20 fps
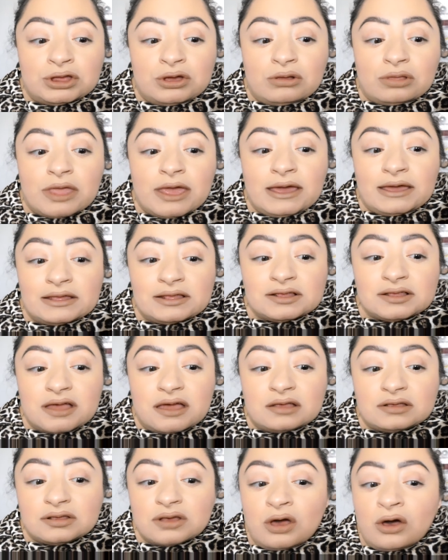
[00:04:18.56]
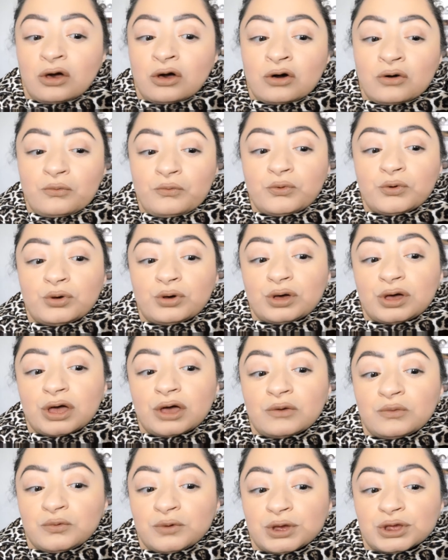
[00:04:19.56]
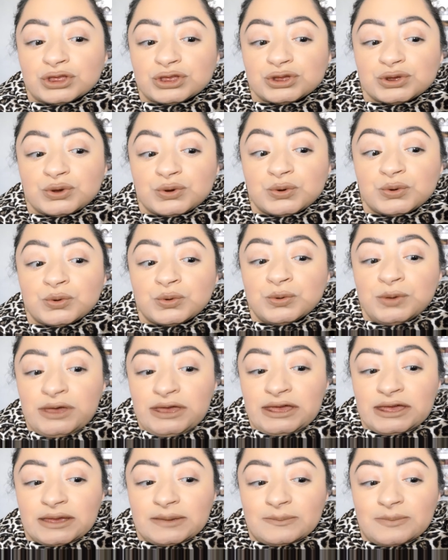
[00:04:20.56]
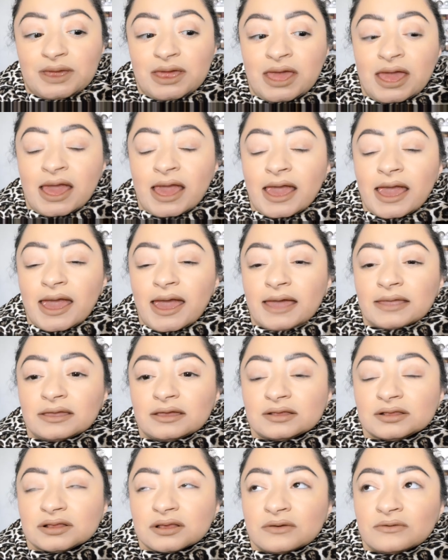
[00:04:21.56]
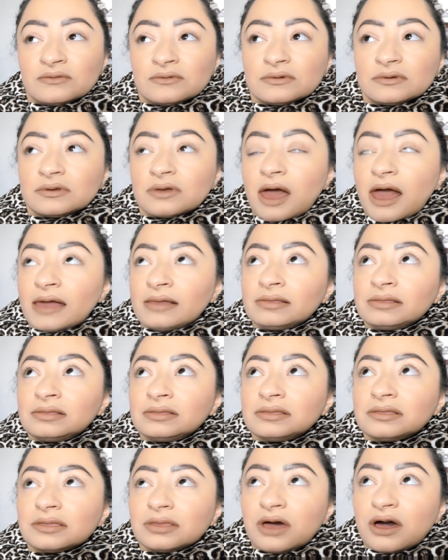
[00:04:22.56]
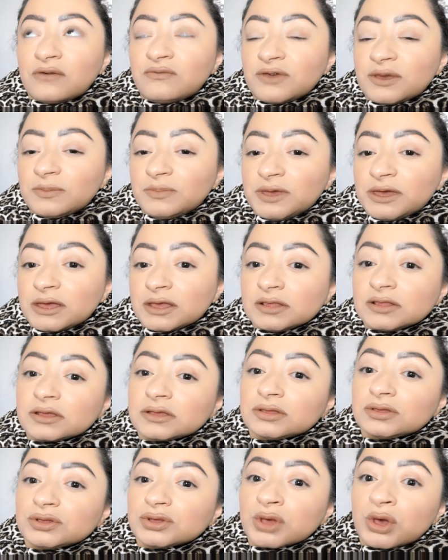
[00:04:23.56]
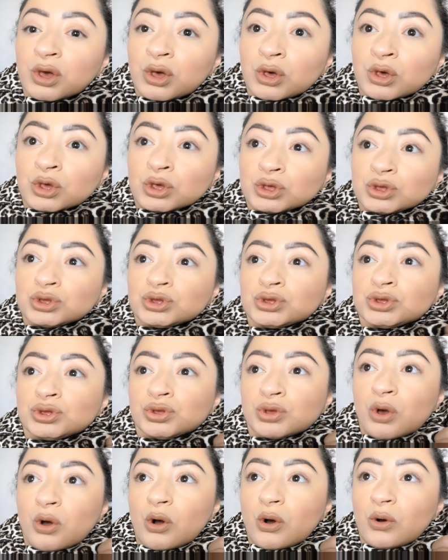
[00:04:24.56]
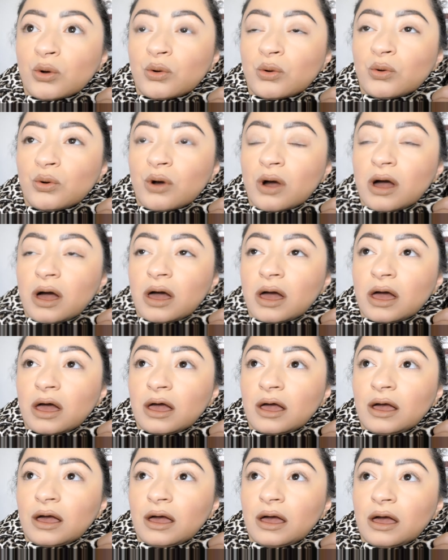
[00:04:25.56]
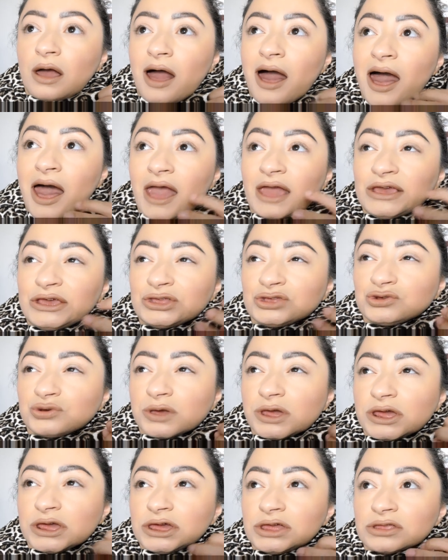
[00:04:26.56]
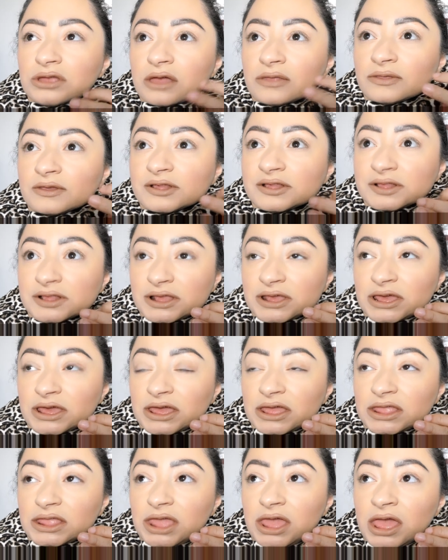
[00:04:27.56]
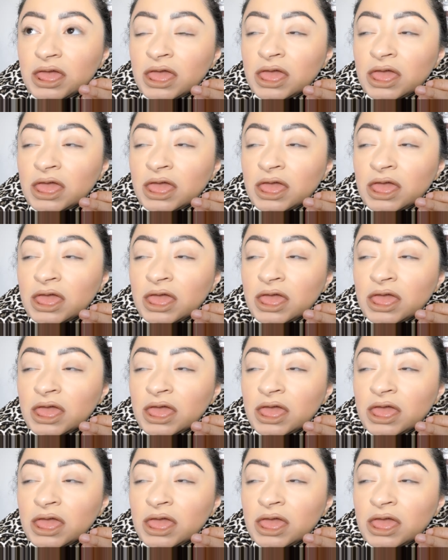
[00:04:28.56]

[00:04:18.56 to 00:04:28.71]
like it says, full coverage cream, and I love it because it's so hydrating on the skin.